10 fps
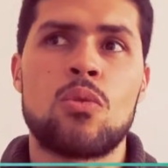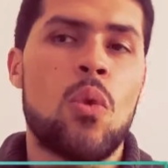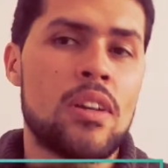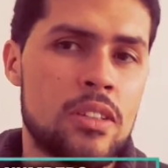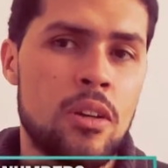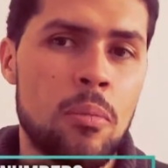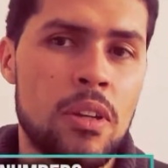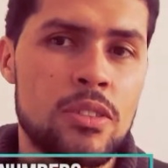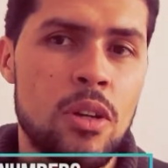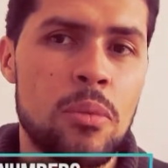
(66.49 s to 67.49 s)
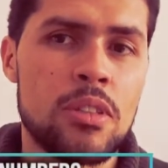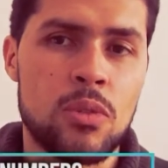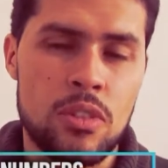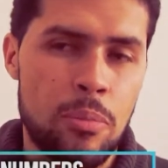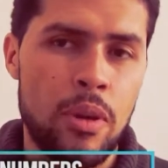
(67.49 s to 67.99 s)
Quasi-complex numbers
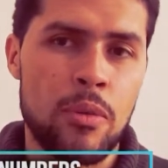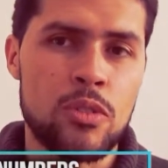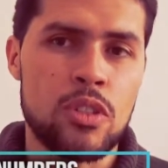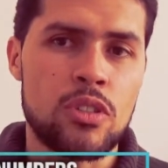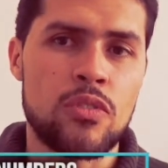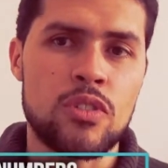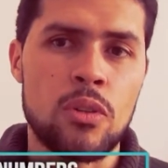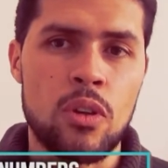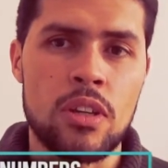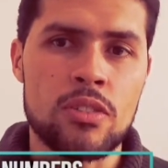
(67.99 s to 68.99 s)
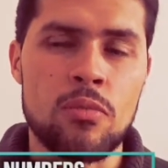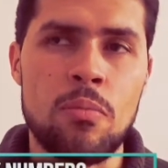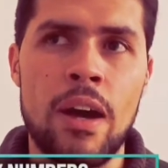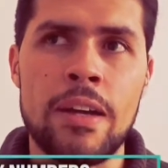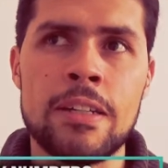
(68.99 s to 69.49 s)
was a previous years of some colleagues of
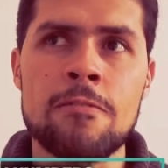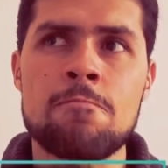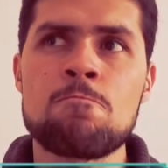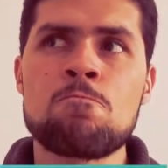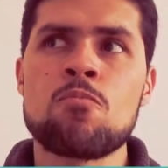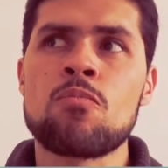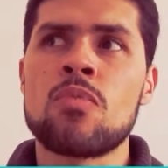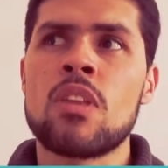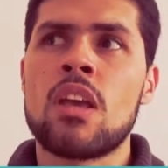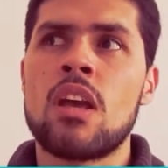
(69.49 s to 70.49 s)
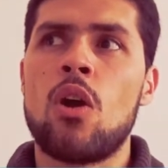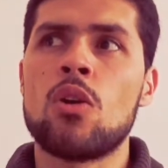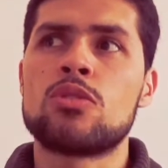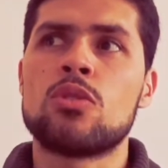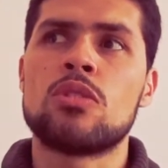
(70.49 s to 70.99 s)
mine.
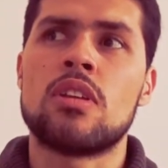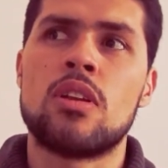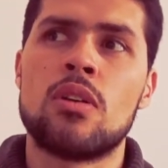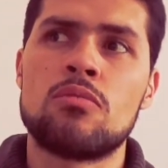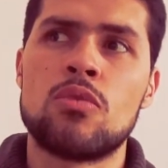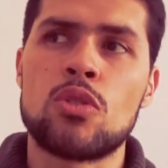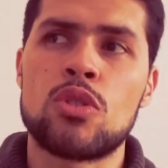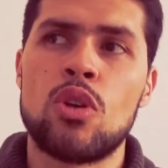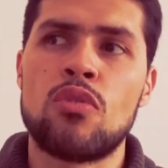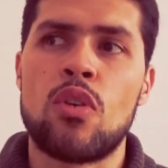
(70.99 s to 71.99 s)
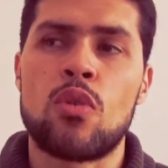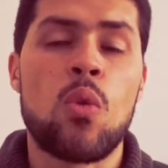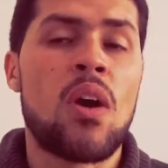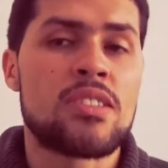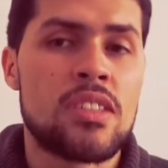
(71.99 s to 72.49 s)
Also the notion of
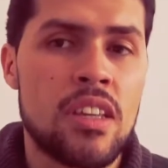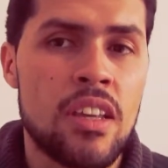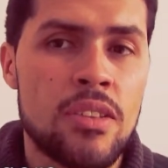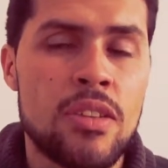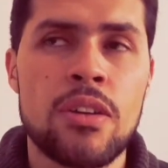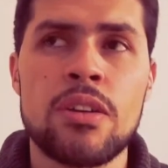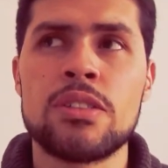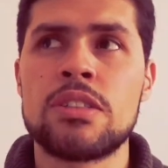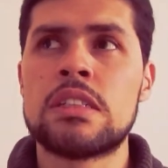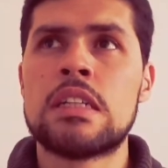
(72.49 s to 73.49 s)
quasi-integers.